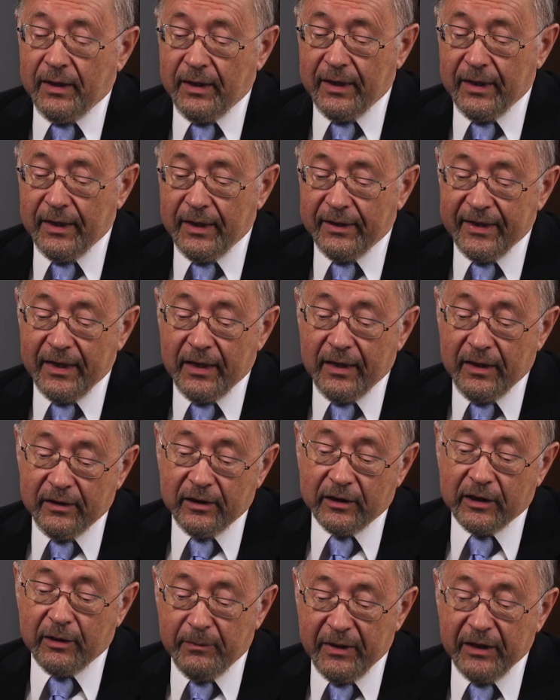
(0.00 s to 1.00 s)
That
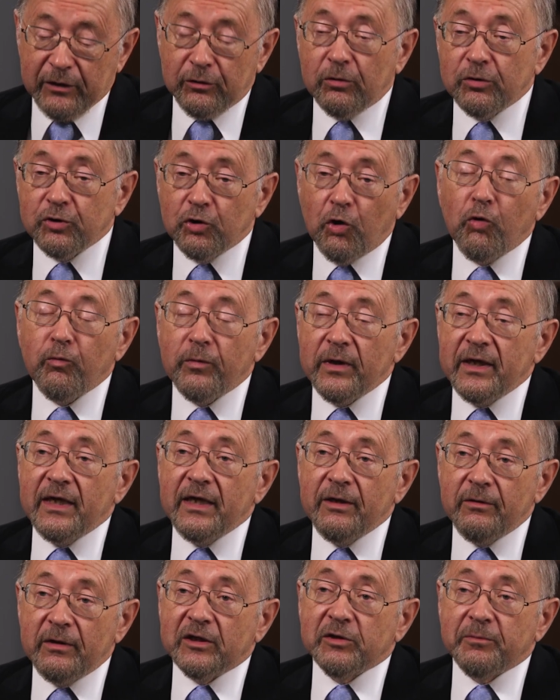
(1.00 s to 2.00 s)
the commander told me
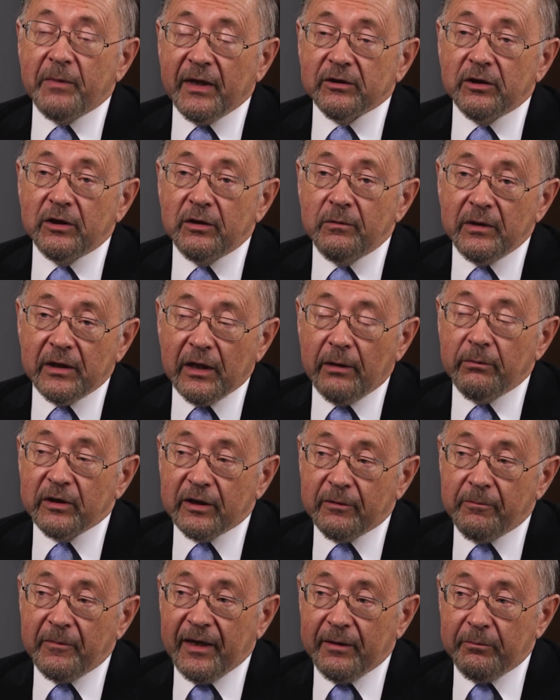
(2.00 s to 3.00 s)
he expected to become
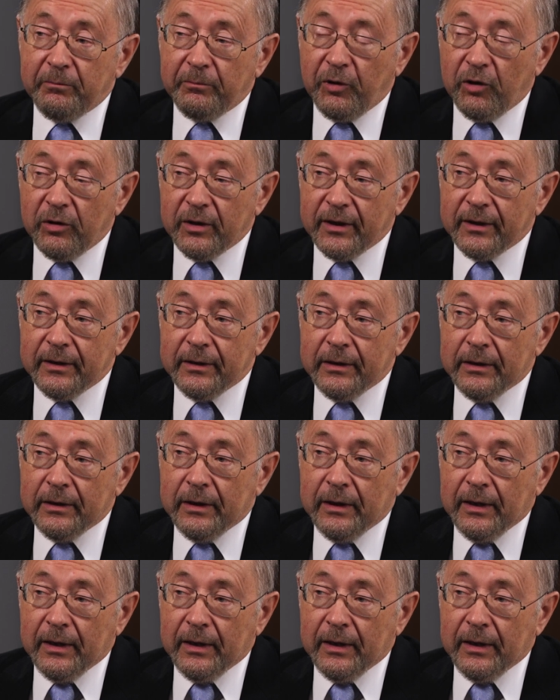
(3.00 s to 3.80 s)
a combatant party.